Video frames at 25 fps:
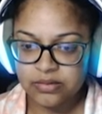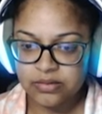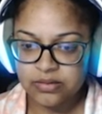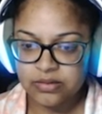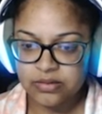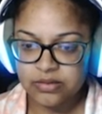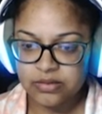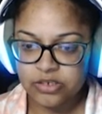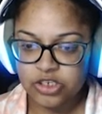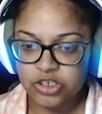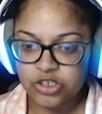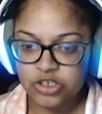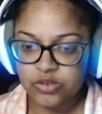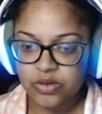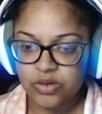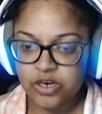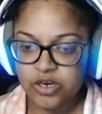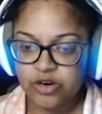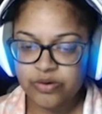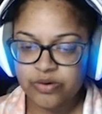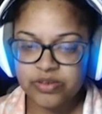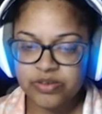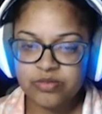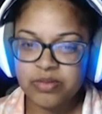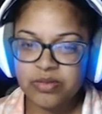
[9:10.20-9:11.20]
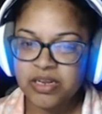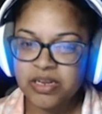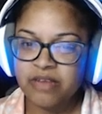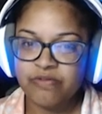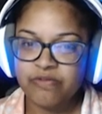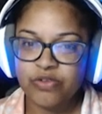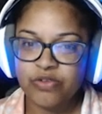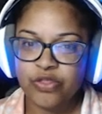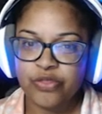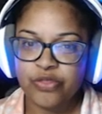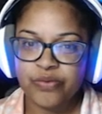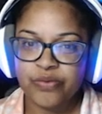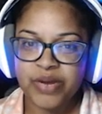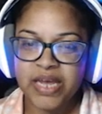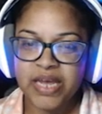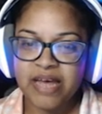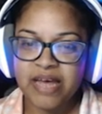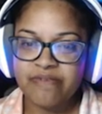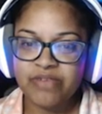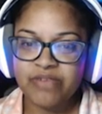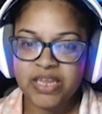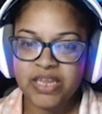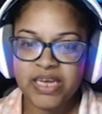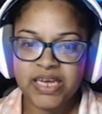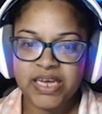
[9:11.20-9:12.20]
She's only charisma level three. I
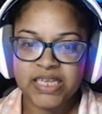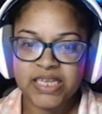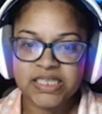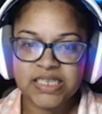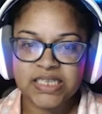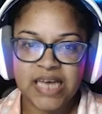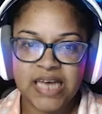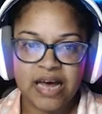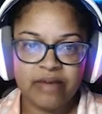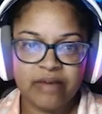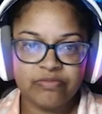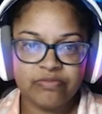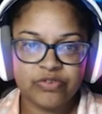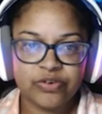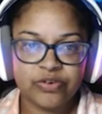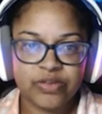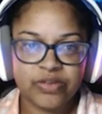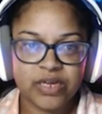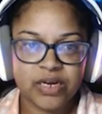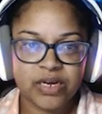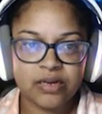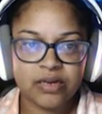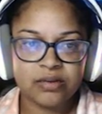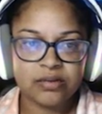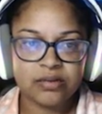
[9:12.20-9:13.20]
feel like it's after that.